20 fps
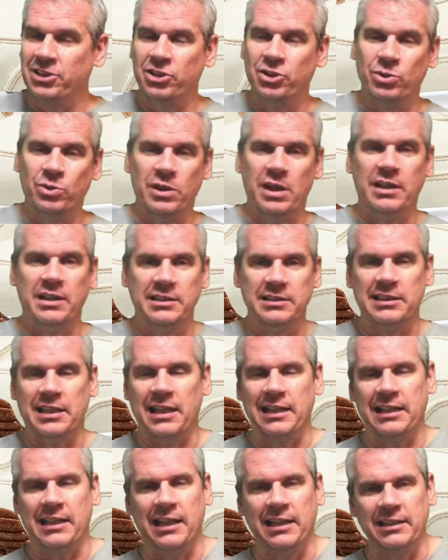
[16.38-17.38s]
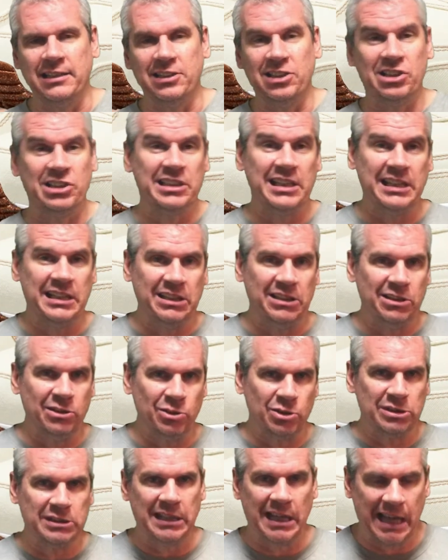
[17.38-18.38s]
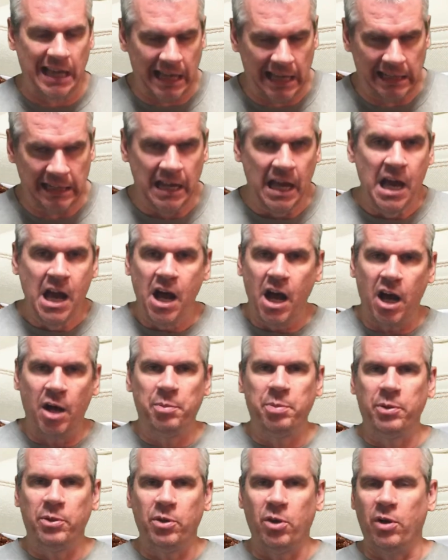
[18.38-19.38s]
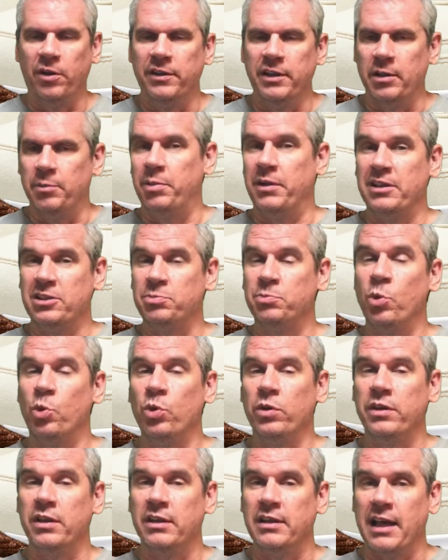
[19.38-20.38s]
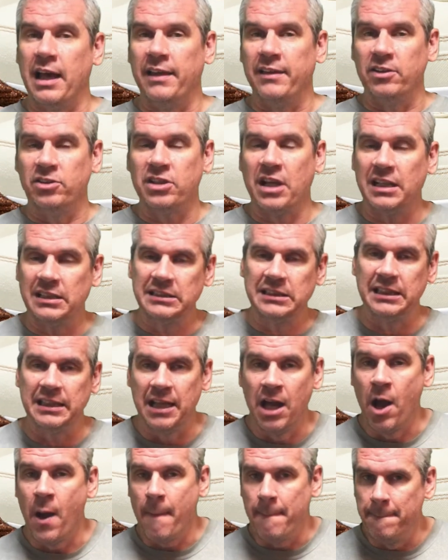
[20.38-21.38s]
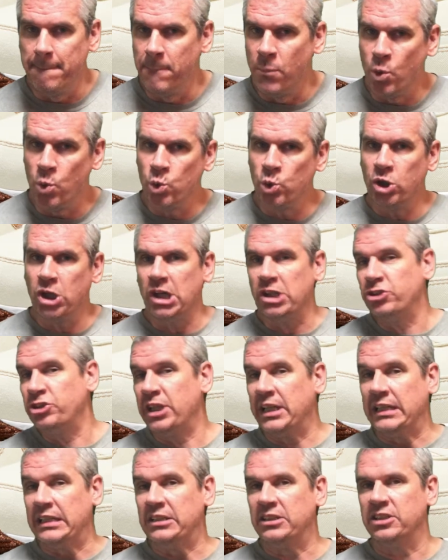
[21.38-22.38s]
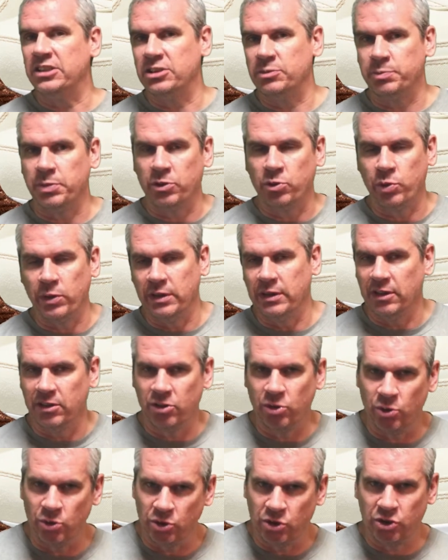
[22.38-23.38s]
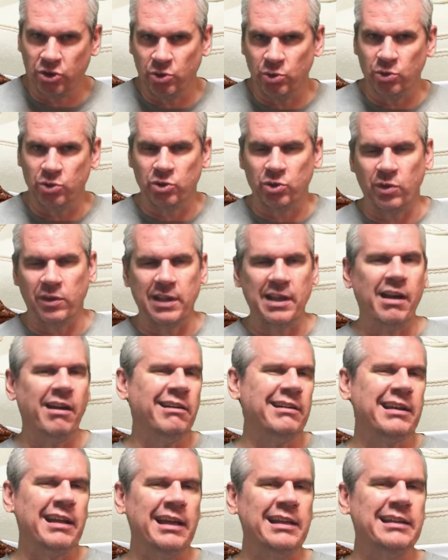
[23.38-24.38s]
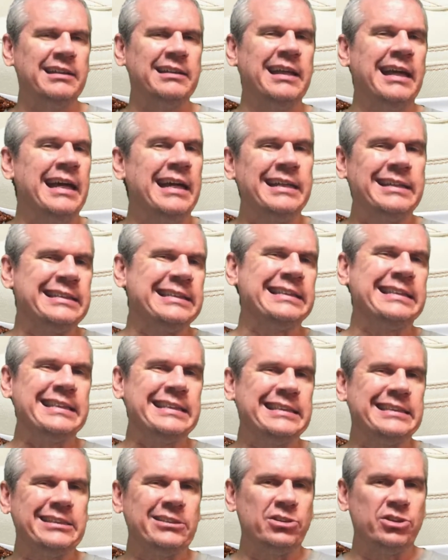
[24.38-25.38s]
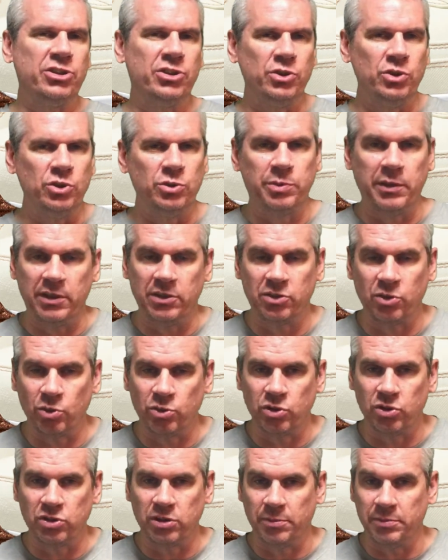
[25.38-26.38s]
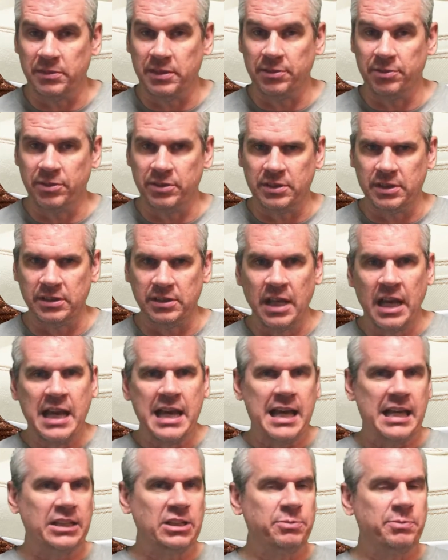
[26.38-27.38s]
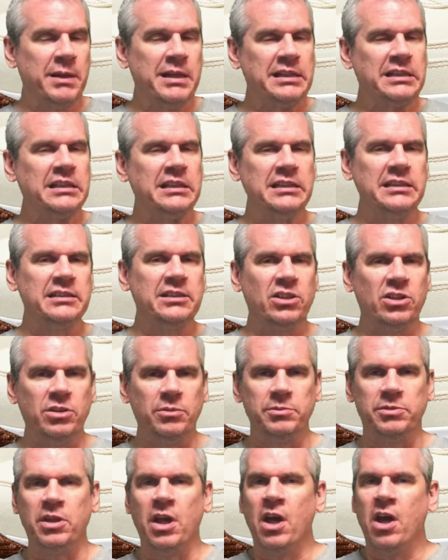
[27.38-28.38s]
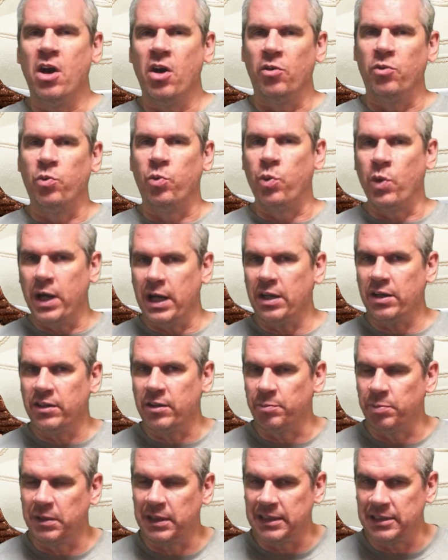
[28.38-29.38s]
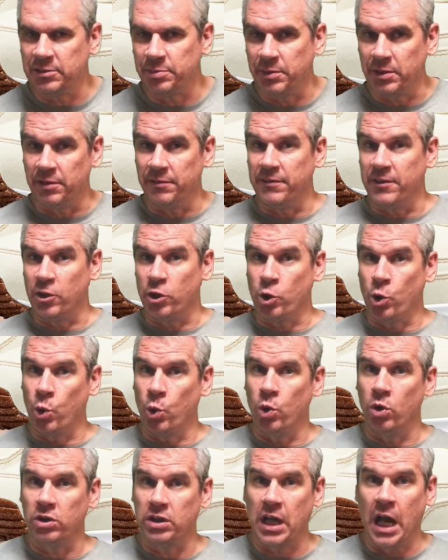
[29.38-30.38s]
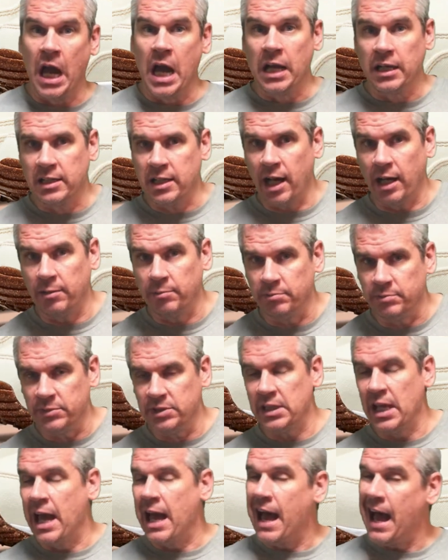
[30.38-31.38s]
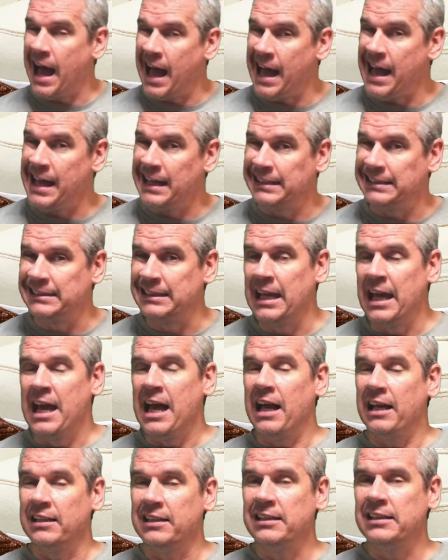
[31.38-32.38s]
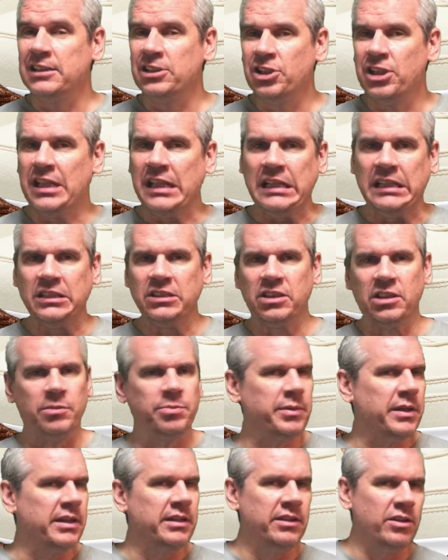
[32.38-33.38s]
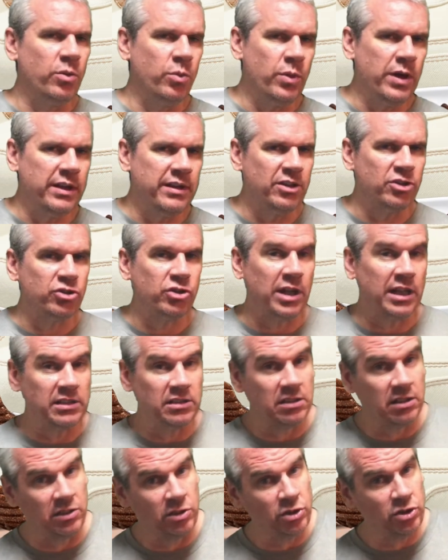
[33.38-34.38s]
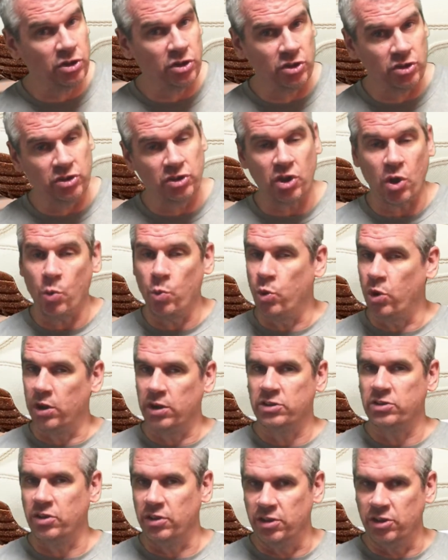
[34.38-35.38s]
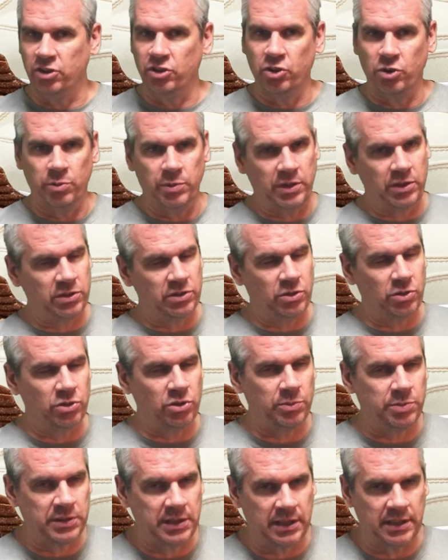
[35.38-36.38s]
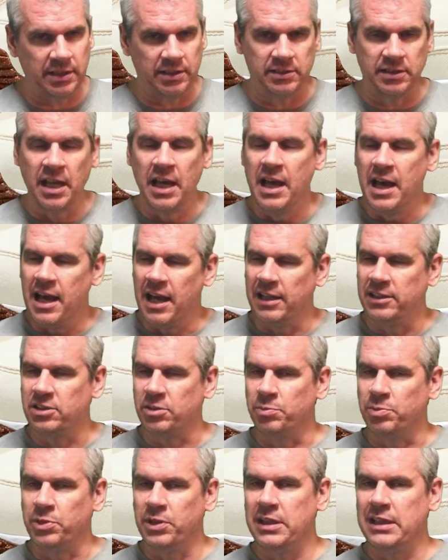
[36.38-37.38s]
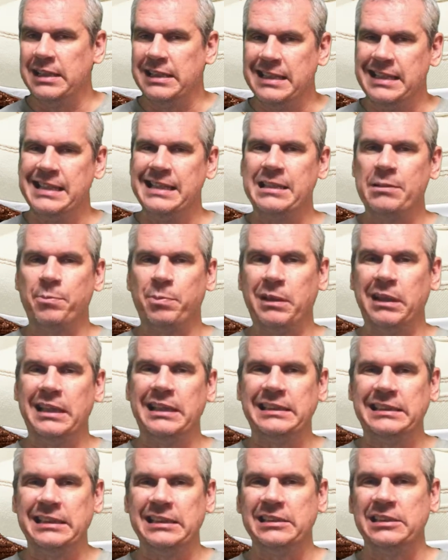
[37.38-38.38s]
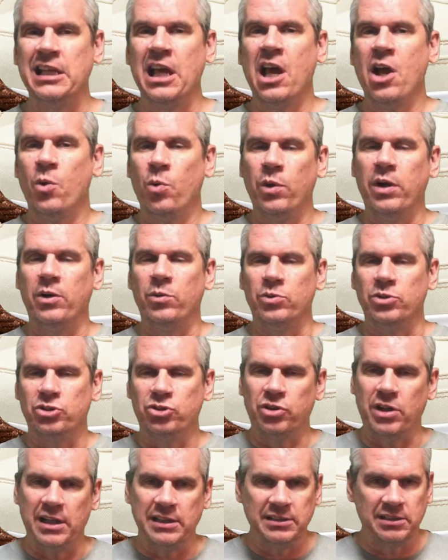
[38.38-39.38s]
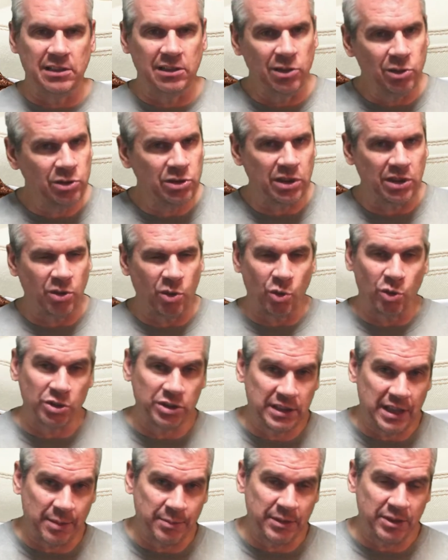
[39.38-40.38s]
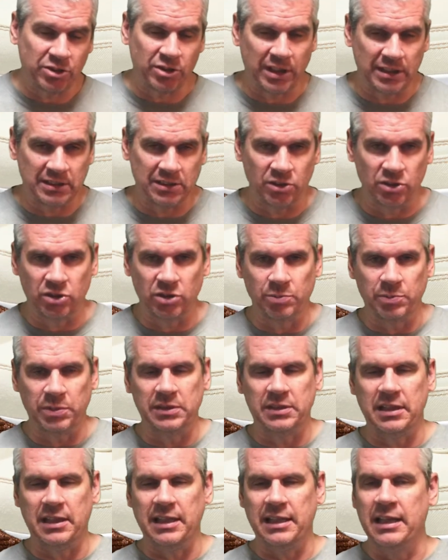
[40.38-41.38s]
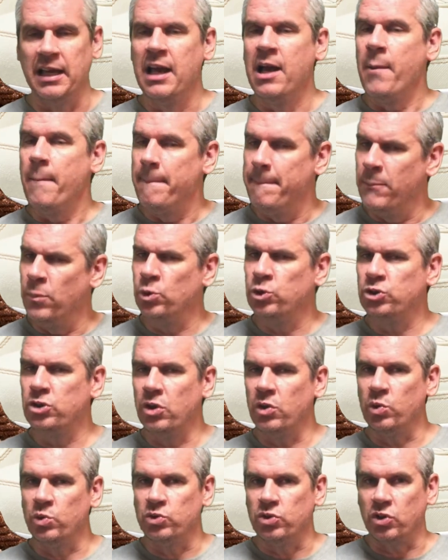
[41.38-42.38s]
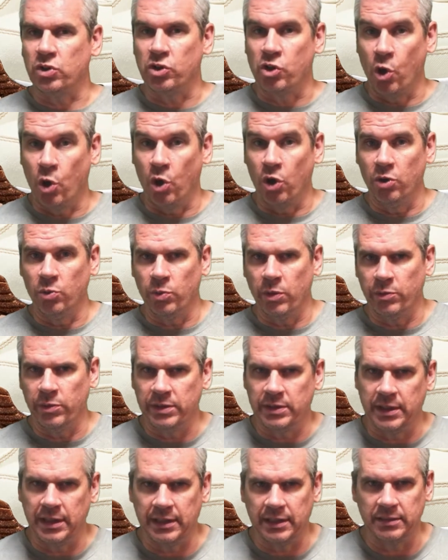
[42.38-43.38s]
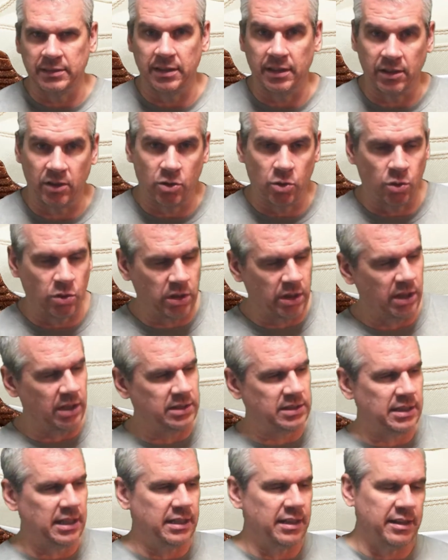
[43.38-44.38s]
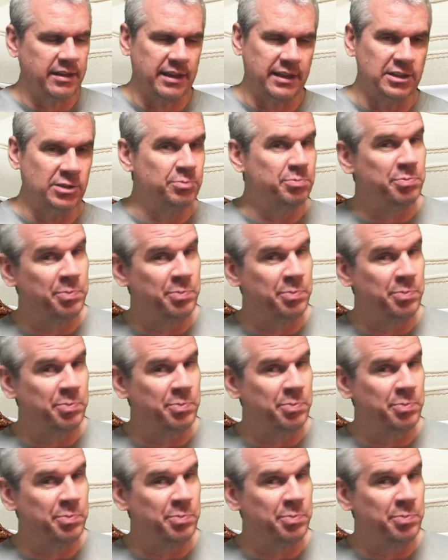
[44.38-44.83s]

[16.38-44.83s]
shoe, and it's that kind of sail or tan upper on there, but it's more than that. There's actually more changes between the two shoes, so they are kind of sister shoes, but there's also some differences, especially in terms of where the placement of the cork comes, and a little change up in the way the translucence works on the shoe, because those Obsidians had some pretty neat places where it was translucent or semi-translucent, but today most of those are gone when we take it to the coconut side of things.